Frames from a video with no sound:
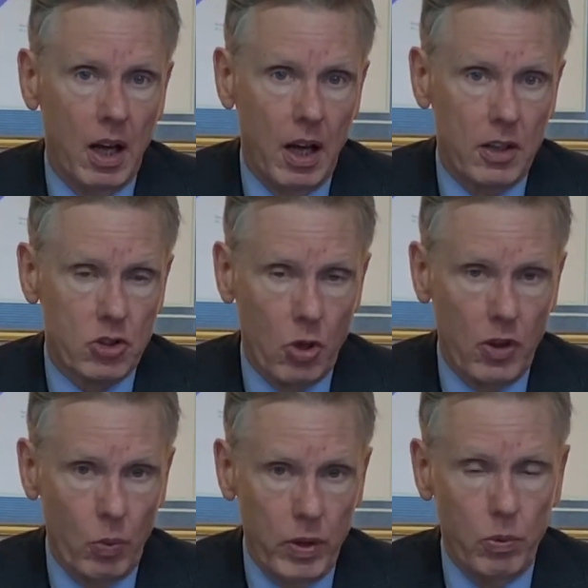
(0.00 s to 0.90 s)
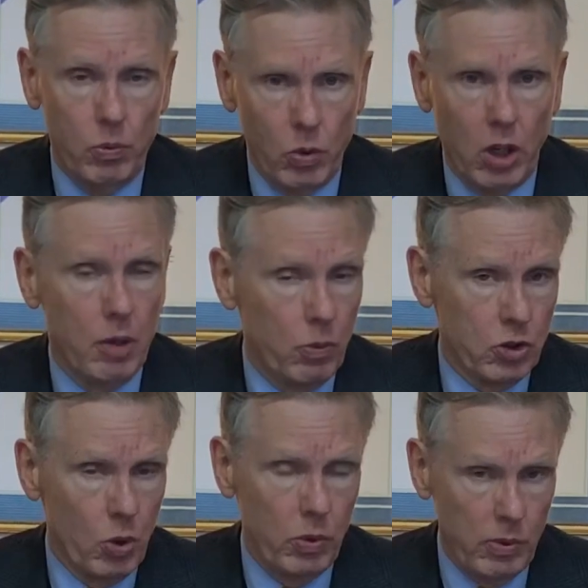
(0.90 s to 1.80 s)
so that we
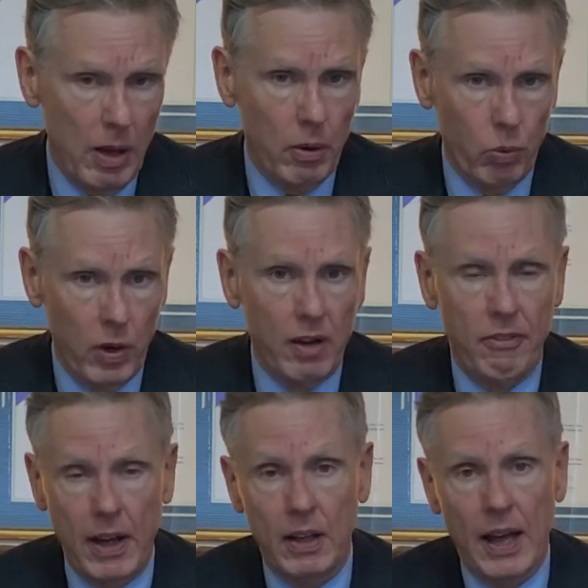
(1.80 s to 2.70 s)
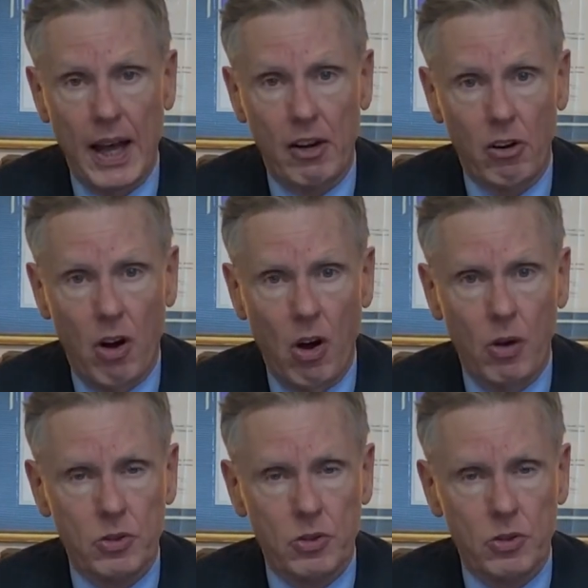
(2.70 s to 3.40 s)
will renovate Hatter Hall.